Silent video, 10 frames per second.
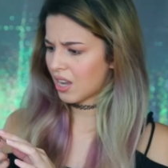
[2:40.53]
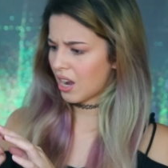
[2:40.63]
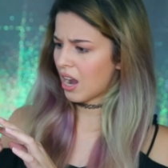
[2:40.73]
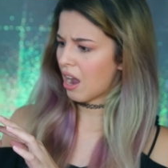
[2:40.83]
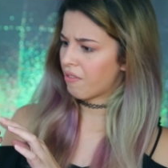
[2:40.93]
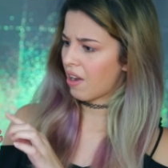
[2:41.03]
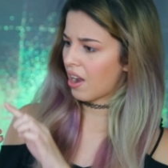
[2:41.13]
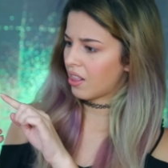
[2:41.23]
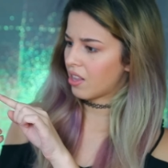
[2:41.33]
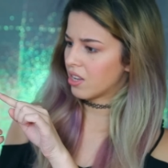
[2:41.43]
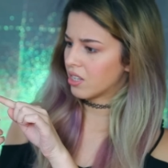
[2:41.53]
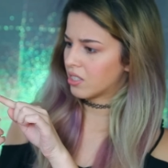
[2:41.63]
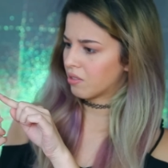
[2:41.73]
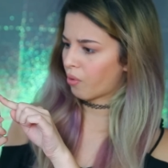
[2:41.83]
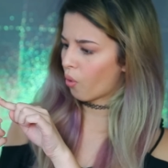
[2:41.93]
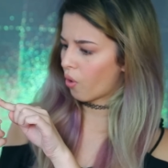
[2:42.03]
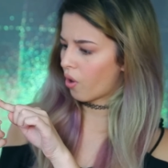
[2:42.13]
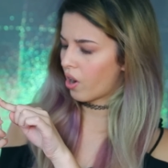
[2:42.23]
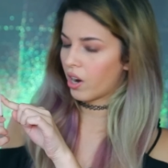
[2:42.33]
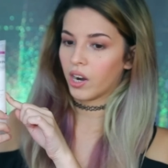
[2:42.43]
I have had this
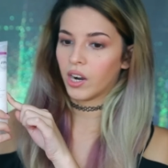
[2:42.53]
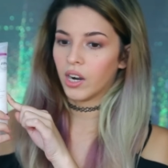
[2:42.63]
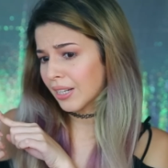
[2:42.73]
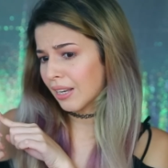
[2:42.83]
for